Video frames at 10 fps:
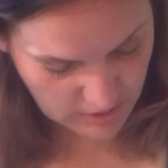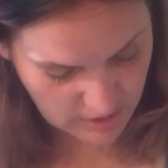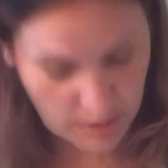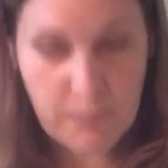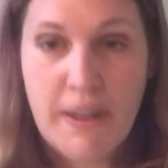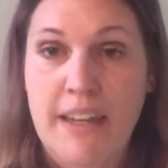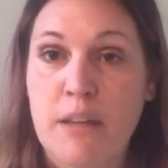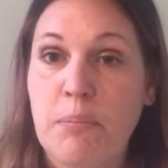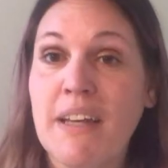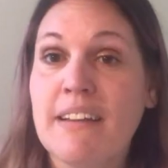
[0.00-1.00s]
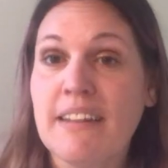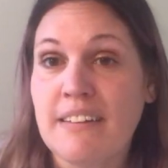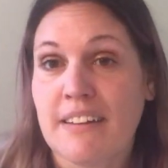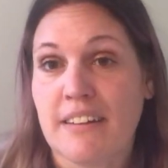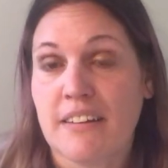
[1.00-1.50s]
Um, it can be
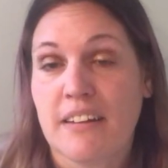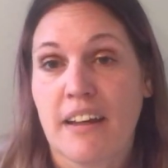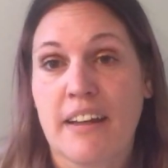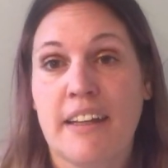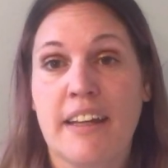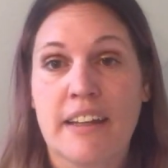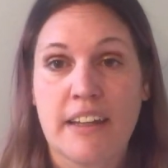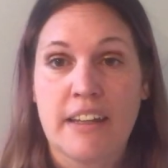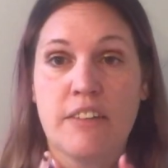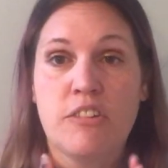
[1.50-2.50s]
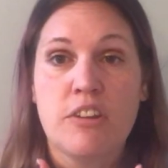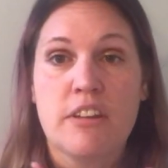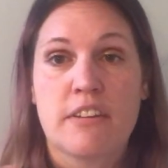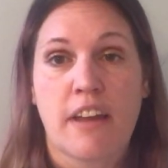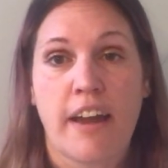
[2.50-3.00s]
addicting. Again, it gives you
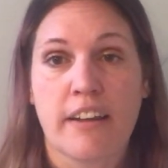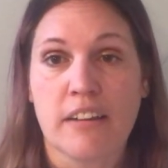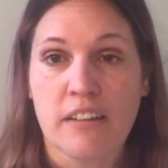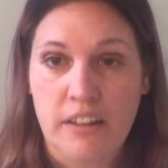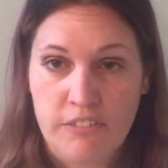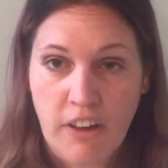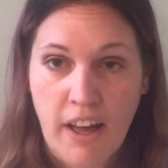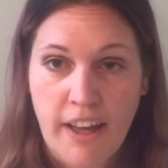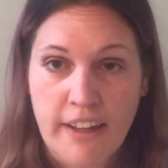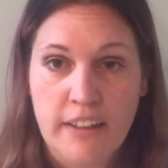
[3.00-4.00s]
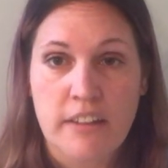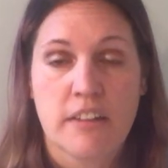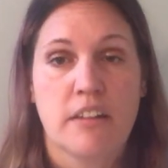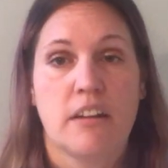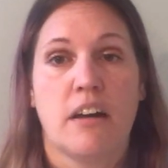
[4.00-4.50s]
this kind of love high,
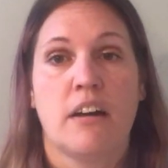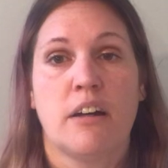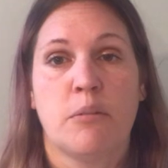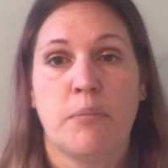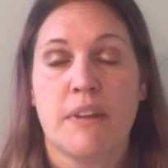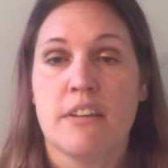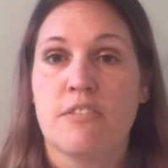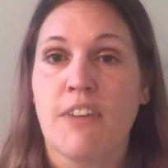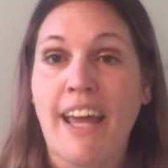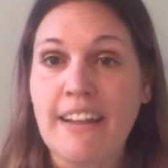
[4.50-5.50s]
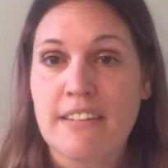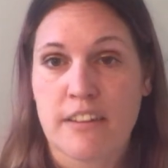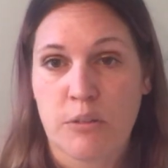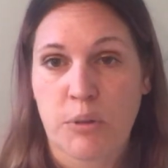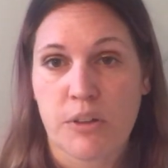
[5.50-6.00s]
um, this
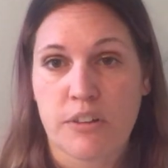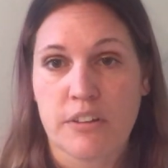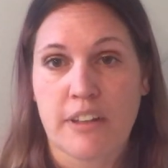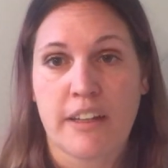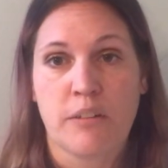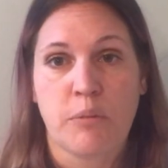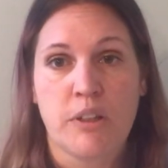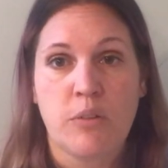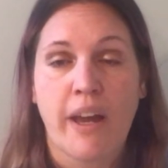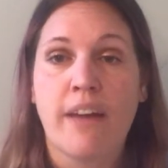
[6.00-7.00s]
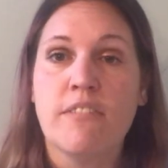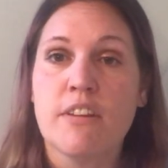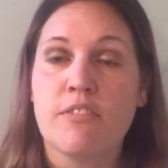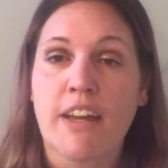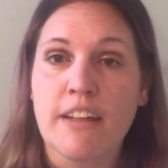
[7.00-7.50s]
fantasy world. And when you have
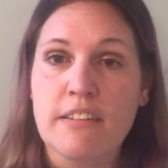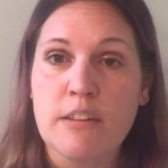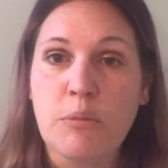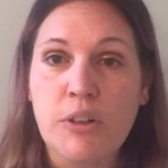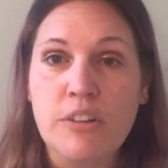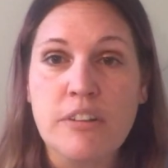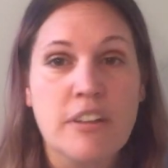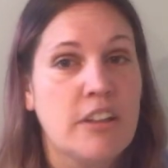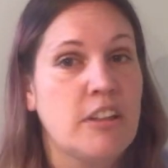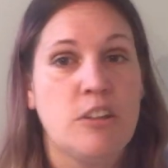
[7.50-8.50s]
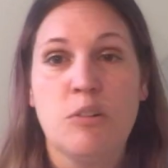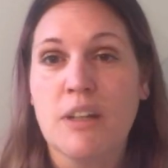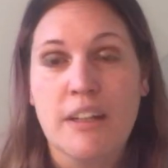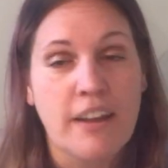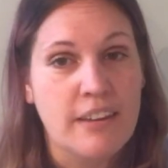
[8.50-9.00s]
this fantasy world, you
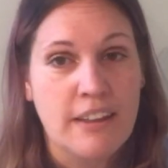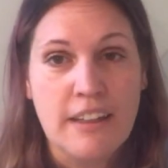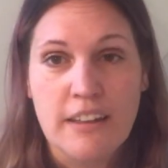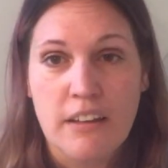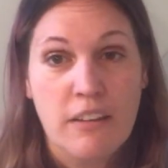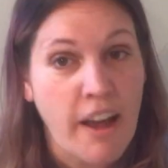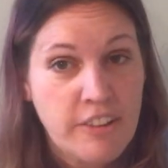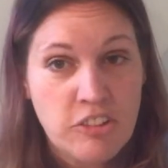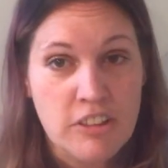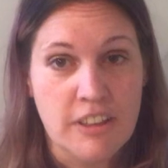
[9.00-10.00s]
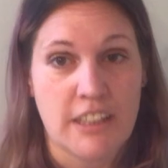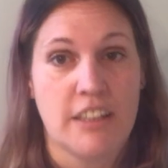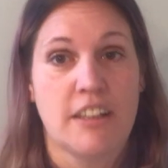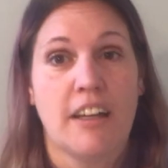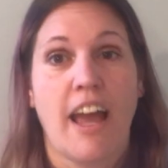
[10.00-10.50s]
cannot think
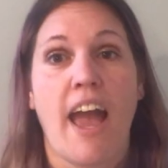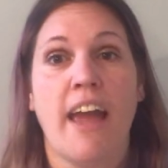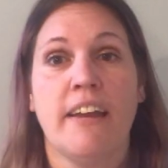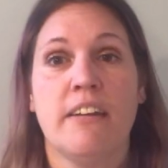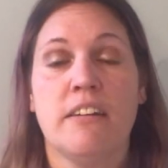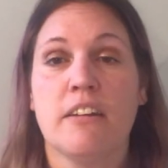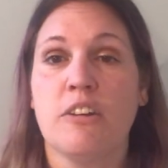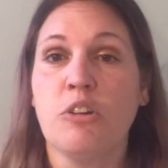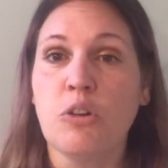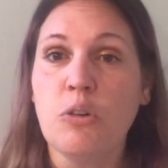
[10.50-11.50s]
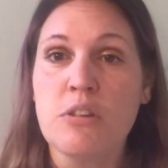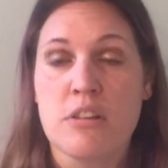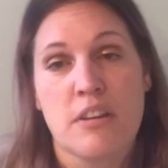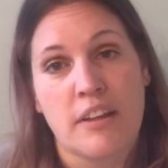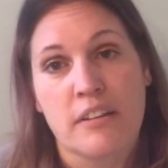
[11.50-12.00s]
logically. And your goal is
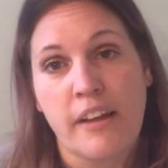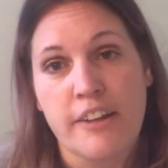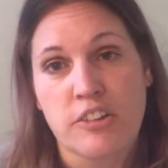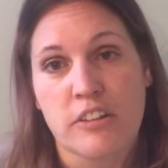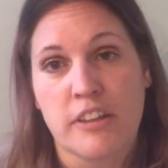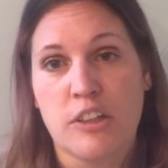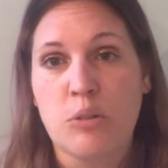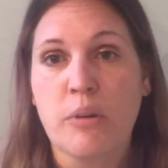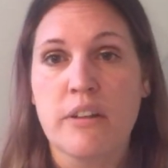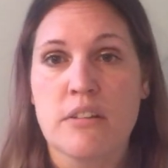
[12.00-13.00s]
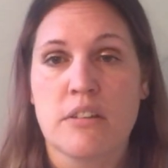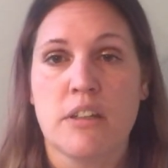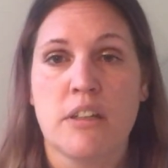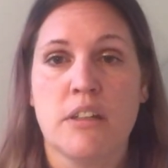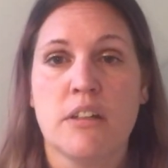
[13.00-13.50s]
to think logically. You want to
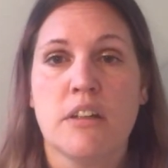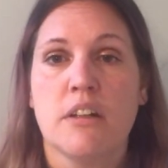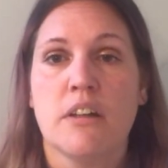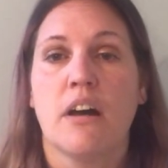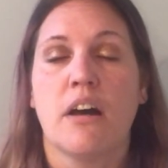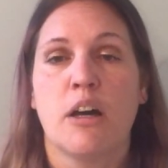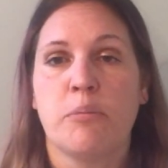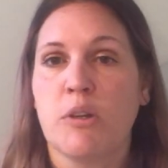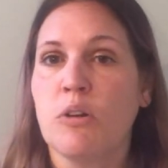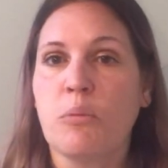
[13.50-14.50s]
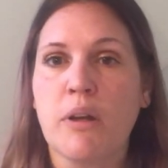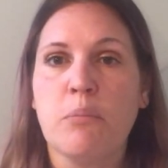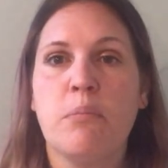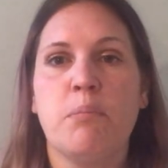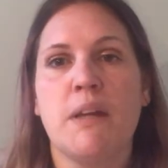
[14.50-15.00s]
see, um, you don't want
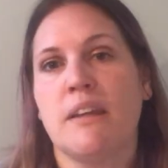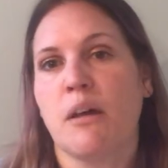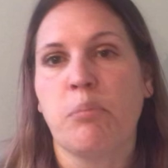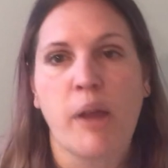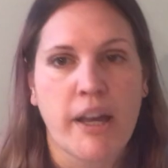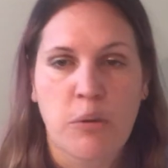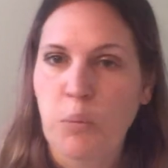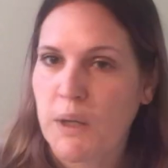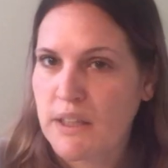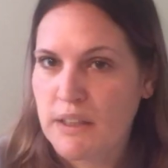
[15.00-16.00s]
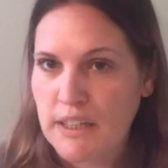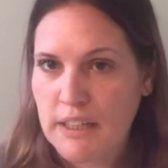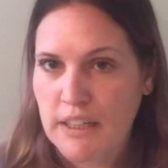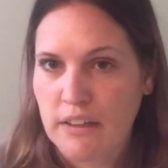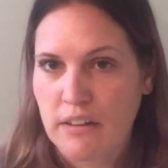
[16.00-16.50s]
to be in that black and white
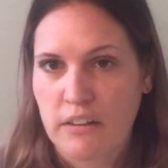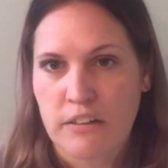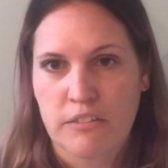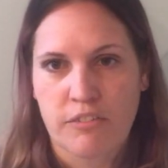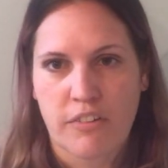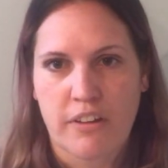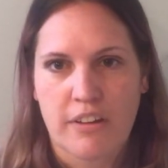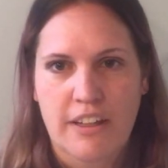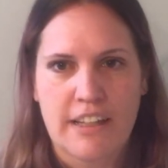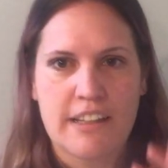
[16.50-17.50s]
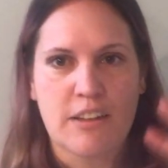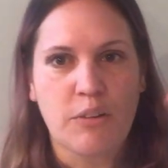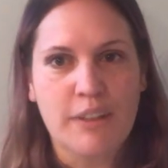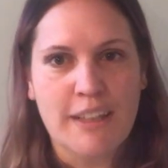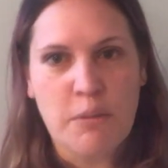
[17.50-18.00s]
thinking of he's
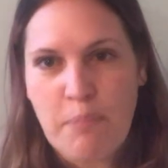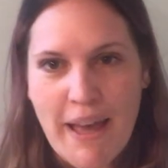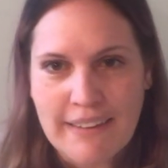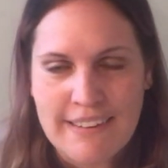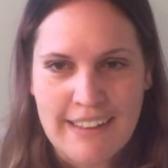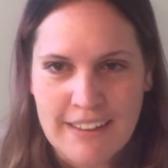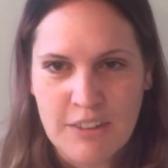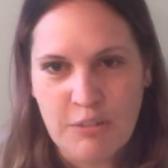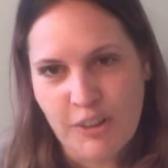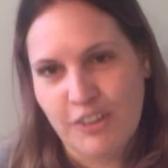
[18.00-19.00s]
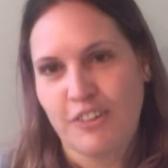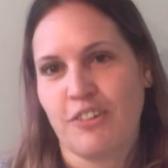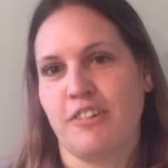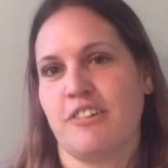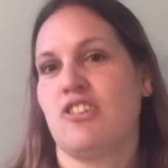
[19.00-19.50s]
only the best thing in the world
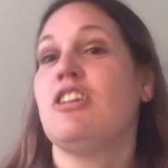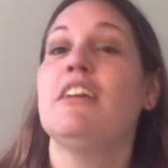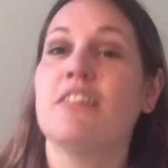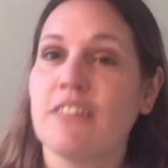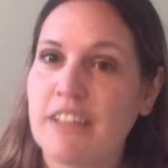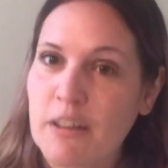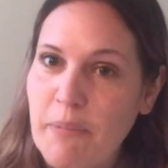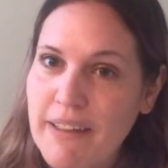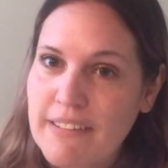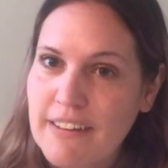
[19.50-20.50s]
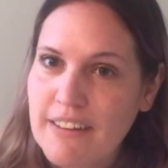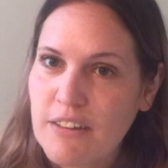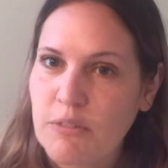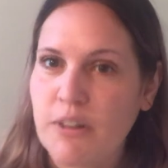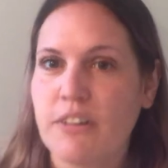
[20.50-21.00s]
or she's only the best thing in
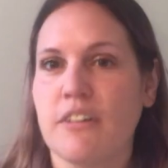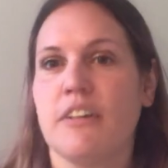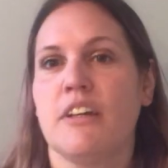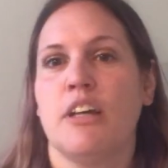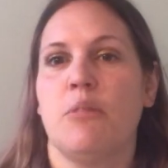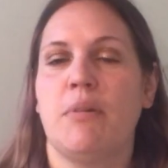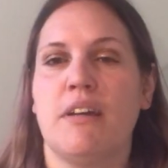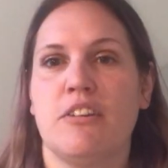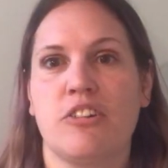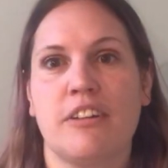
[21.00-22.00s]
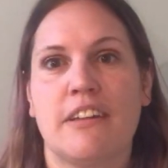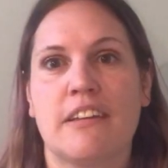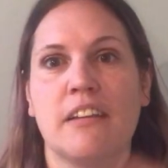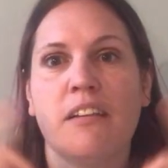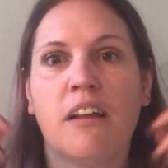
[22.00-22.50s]
the world because you're in
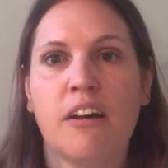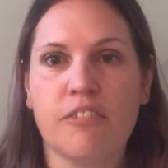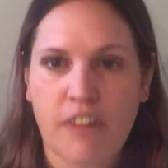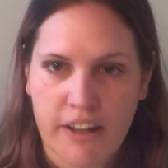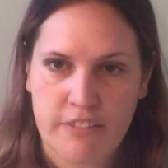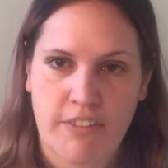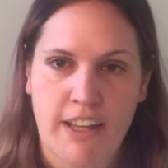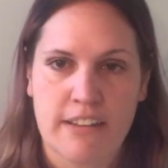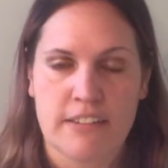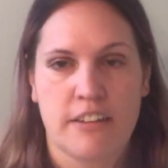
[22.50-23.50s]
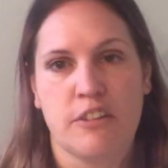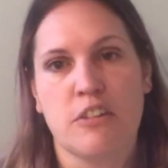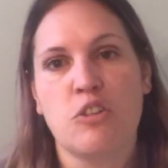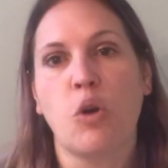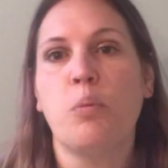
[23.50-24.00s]
this love kind of fantasy. Your
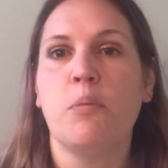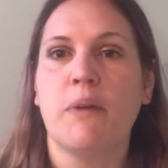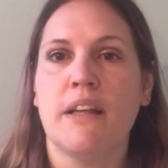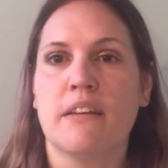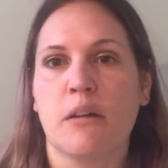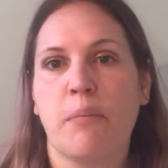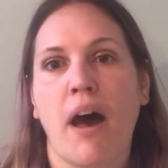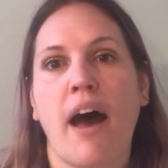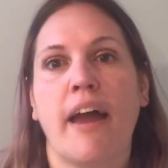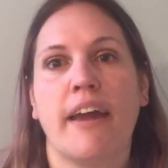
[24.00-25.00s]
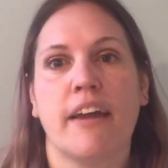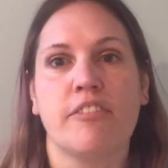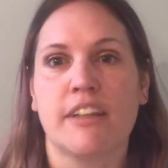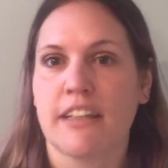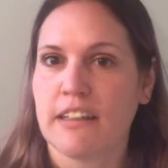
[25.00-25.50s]
dopamine's up high,
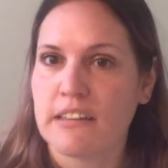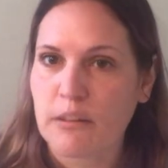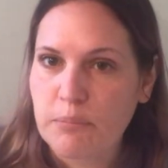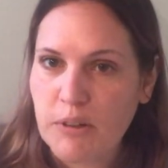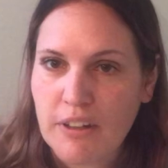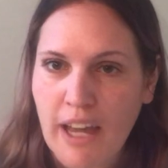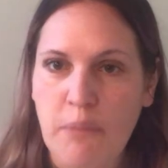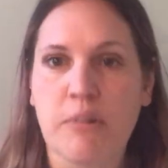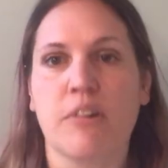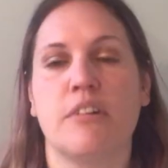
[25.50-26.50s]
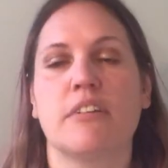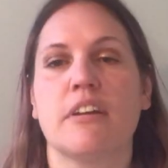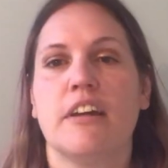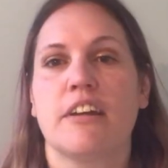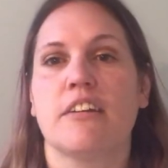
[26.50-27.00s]
everything's up, your chemicals,
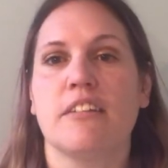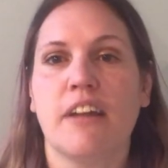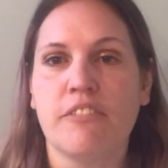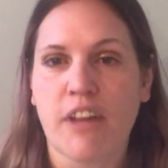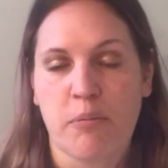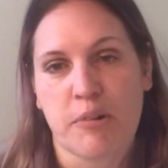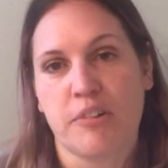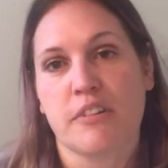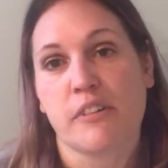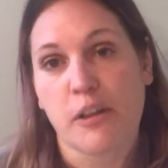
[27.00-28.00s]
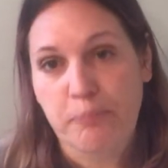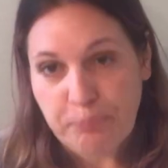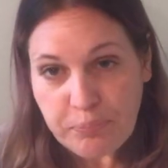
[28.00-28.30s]
your love chemicals are up.